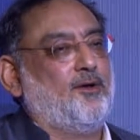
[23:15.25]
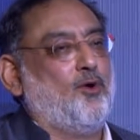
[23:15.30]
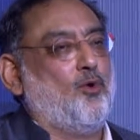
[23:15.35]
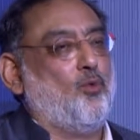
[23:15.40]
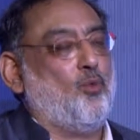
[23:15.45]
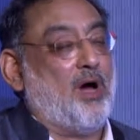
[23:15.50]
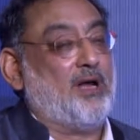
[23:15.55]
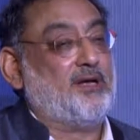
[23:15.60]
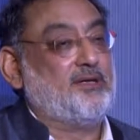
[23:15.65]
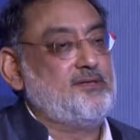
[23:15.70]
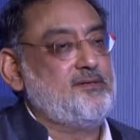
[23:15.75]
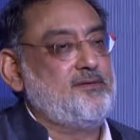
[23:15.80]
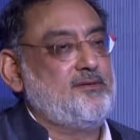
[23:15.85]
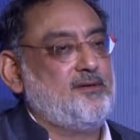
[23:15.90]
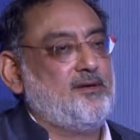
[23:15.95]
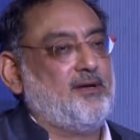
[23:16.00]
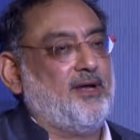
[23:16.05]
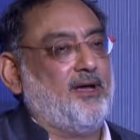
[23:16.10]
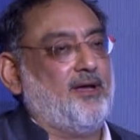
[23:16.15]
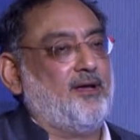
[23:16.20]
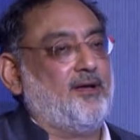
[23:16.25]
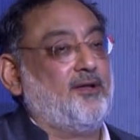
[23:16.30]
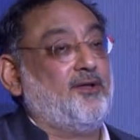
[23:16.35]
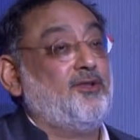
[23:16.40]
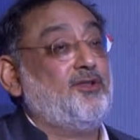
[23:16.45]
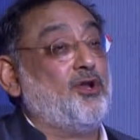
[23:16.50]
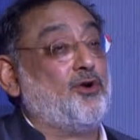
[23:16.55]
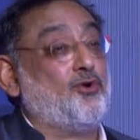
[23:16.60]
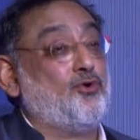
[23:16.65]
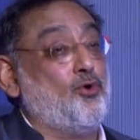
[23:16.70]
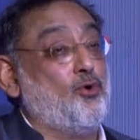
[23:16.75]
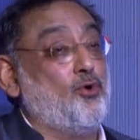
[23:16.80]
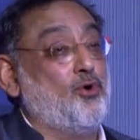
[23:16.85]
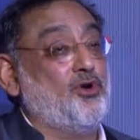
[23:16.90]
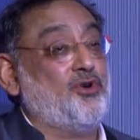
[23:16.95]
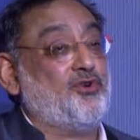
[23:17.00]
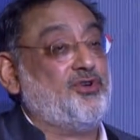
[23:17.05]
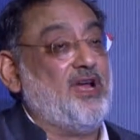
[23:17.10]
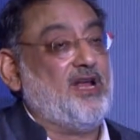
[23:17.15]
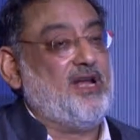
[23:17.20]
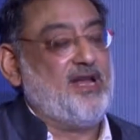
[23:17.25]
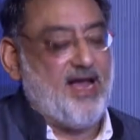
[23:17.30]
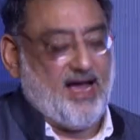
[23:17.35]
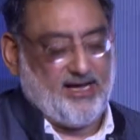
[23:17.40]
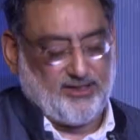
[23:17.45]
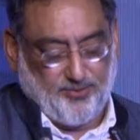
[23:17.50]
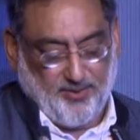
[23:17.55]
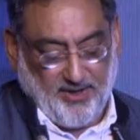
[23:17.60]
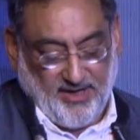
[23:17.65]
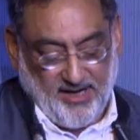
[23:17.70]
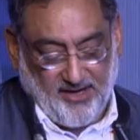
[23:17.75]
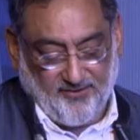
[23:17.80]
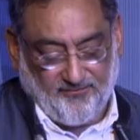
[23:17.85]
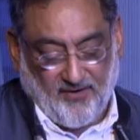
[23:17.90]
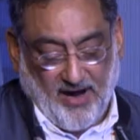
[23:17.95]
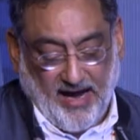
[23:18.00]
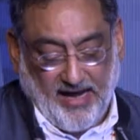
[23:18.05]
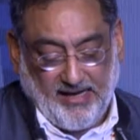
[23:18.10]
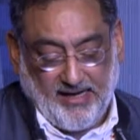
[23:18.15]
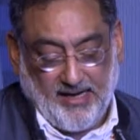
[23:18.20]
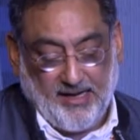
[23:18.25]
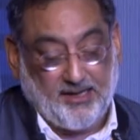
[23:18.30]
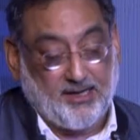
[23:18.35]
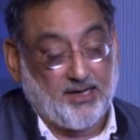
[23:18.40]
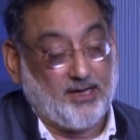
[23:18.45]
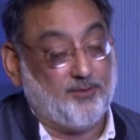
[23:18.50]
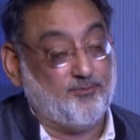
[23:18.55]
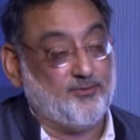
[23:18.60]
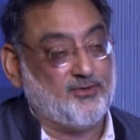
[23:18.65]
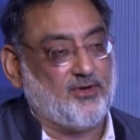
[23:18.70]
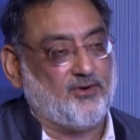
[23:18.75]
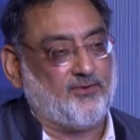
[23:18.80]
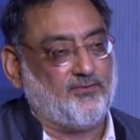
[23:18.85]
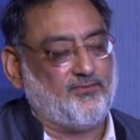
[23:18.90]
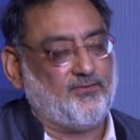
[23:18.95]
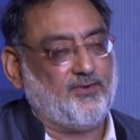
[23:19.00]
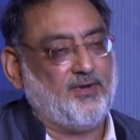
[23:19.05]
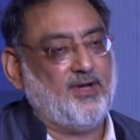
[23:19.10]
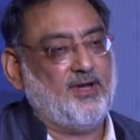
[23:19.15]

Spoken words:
One, the role really has to be redefined in terms of